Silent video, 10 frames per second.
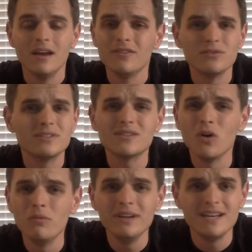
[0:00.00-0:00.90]
There's
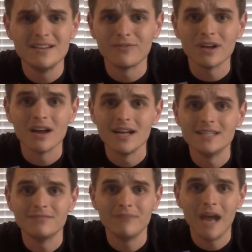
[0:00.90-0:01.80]
so many different
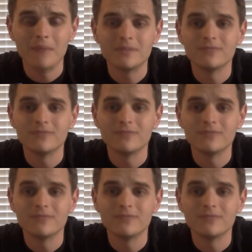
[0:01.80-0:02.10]
kinds of maps.